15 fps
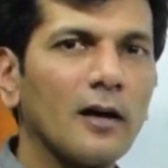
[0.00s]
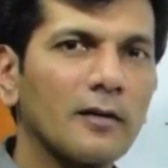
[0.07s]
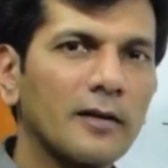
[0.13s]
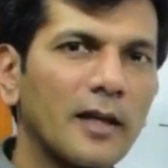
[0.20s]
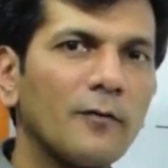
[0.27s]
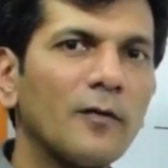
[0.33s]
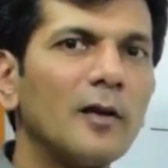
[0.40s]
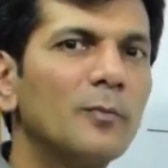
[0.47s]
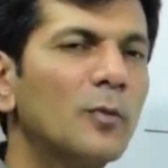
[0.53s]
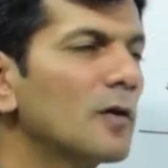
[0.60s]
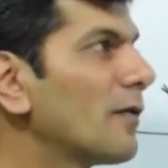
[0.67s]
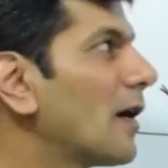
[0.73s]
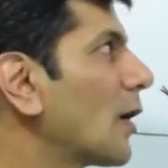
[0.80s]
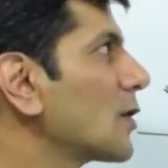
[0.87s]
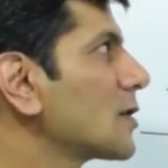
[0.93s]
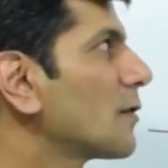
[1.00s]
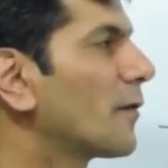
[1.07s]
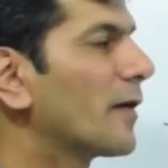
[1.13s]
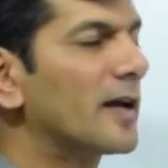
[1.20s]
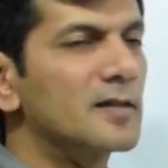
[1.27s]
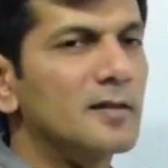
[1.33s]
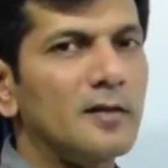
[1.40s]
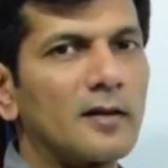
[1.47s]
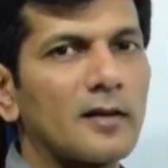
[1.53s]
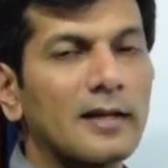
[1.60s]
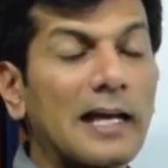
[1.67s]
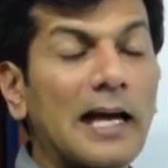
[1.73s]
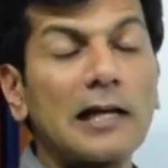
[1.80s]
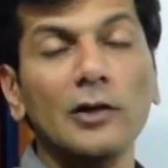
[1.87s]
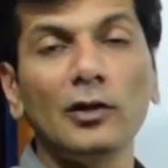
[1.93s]
give input values of x,
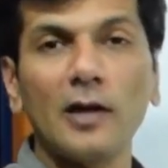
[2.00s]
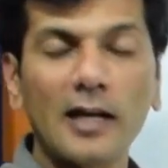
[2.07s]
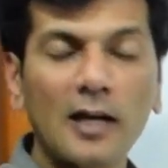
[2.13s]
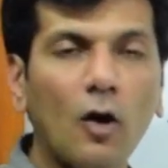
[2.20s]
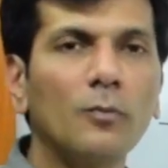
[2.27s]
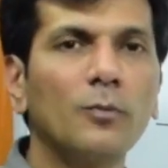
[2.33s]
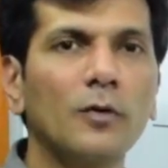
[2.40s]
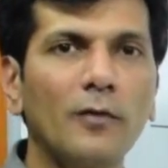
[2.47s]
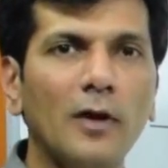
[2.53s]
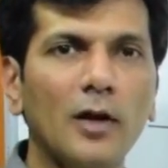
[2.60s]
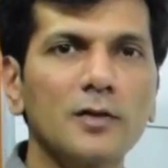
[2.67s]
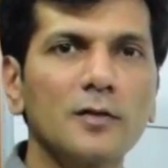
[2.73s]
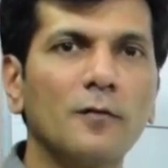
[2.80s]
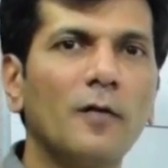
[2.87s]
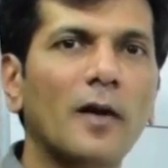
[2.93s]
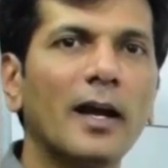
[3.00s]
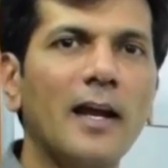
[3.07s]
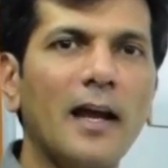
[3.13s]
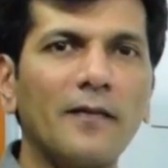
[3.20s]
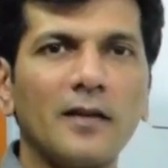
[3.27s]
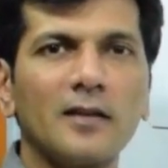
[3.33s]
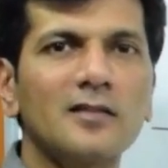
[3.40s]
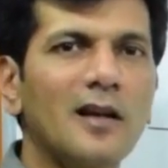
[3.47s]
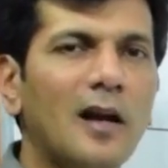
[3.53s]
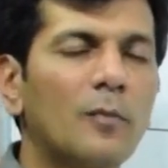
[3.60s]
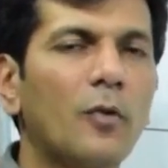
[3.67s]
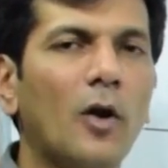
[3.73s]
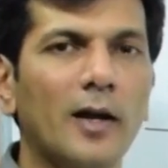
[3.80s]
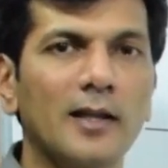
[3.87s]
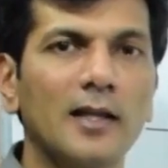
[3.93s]
calculate output values of y, and then start
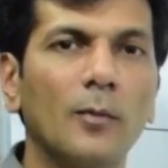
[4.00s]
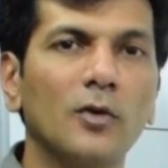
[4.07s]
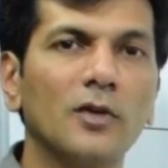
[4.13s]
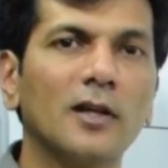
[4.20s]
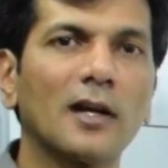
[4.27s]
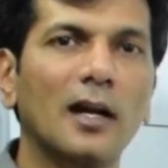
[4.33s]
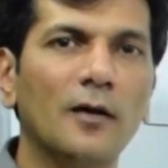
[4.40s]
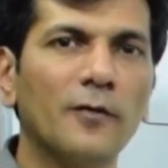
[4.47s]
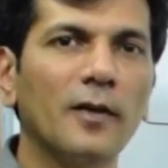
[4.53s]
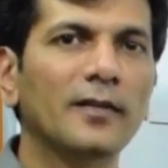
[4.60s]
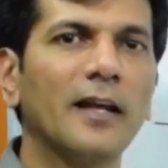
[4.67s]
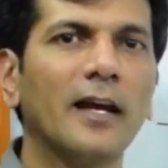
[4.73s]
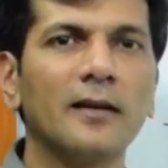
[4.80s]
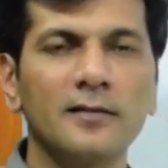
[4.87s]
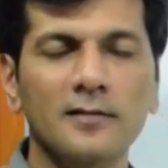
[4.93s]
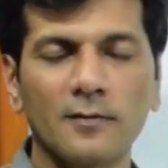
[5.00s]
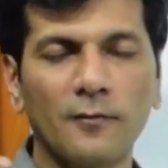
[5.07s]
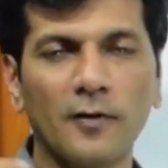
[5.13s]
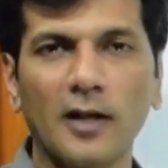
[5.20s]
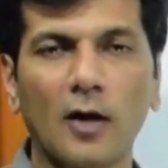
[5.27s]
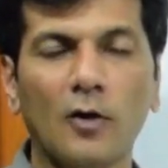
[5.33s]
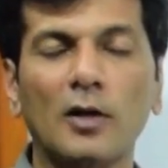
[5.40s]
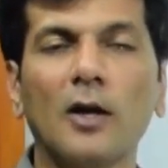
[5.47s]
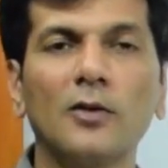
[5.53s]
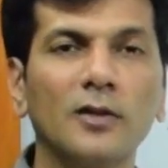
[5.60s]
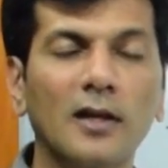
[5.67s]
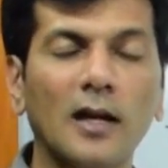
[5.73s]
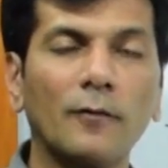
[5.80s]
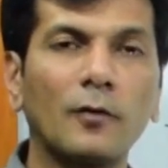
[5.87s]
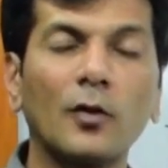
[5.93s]
plotting them on the graph and then figure out how the
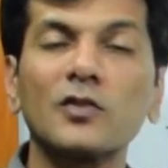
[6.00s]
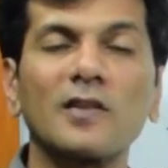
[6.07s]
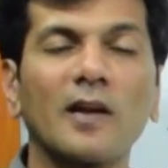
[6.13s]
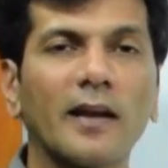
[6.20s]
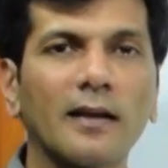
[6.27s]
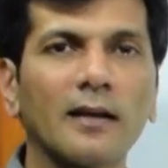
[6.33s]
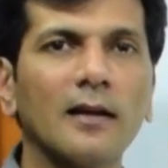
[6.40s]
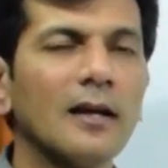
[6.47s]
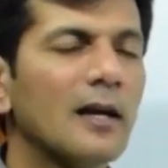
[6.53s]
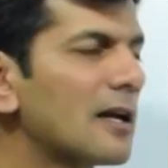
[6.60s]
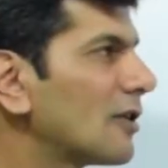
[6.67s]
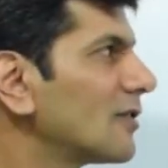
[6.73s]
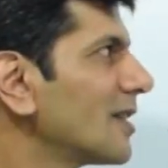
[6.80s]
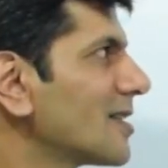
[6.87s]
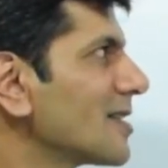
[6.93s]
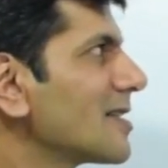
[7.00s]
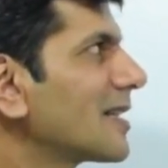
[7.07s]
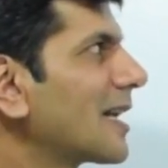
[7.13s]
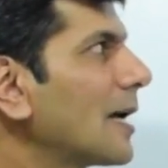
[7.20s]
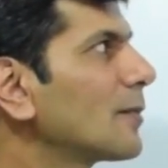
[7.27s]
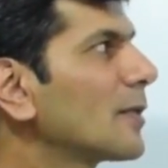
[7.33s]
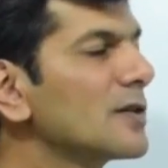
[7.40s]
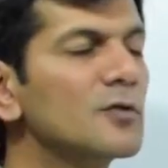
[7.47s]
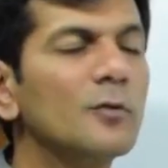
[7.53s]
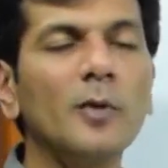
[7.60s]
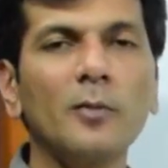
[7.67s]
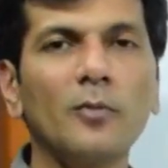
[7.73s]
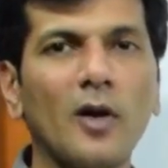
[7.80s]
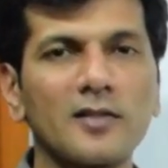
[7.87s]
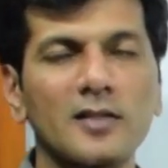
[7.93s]
graph looks like. Now this is a time
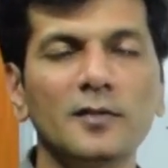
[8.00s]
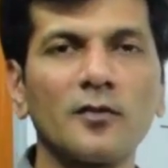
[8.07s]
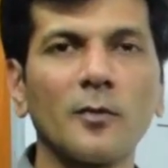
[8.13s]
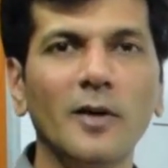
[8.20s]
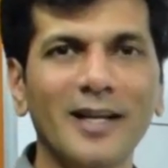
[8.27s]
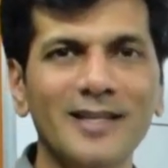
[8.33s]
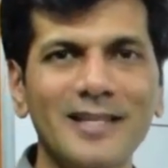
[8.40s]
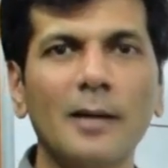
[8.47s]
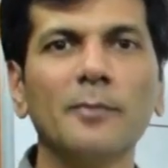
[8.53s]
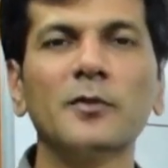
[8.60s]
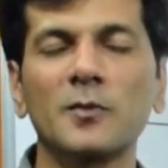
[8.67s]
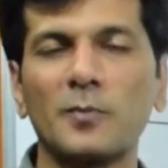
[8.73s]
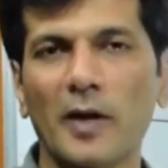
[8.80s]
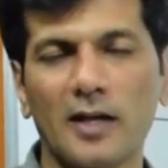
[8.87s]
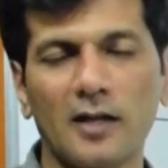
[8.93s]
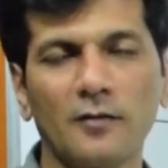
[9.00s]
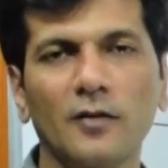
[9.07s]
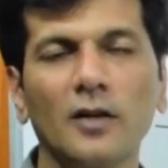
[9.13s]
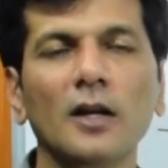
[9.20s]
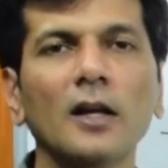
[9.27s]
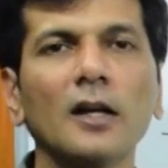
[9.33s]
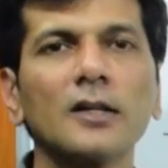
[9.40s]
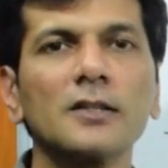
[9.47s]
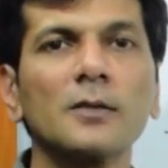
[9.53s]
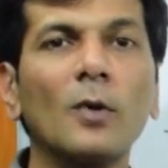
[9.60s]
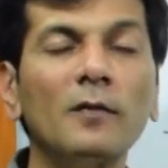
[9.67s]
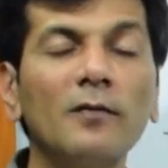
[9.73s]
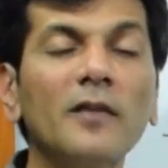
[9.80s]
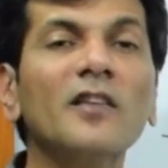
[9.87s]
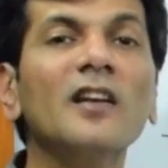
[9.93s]
consuming process from an exam perspective. So
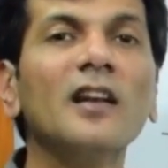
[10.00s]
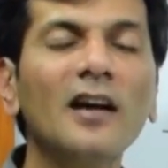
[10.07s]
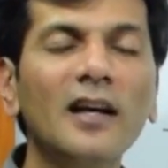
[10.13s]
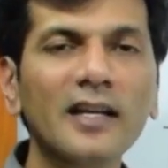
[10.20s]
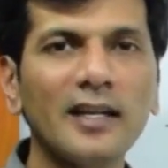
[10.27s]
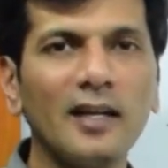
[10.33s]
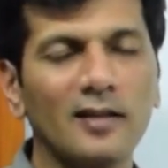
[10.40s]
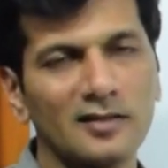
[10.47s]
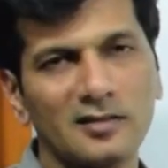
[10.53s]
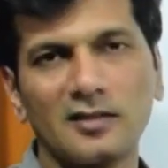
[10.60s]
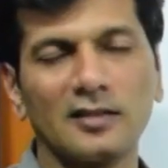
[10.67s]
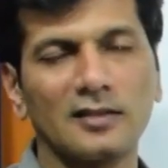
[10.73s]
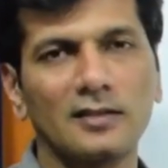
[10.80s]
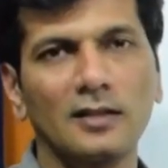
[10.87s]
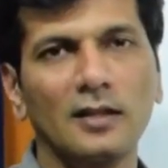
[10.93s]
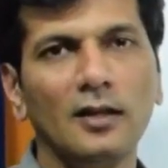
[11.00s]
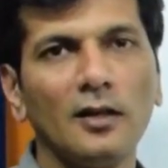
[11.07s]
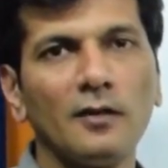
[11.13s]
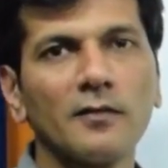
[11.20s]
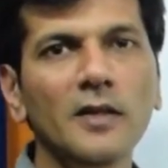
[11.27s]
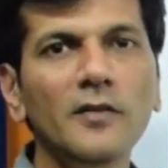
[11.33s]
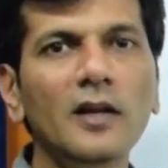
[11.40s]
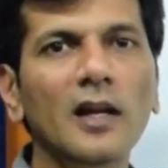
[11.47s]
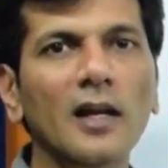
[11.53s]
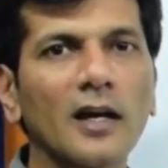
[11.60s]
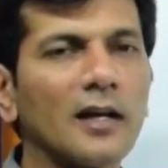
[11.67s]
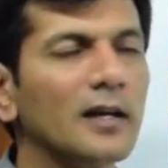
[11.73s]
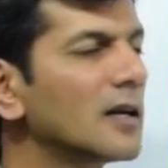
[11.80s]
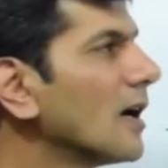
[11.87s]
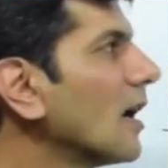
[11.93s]
what we will learn here is this. We will
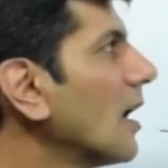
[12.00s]
learn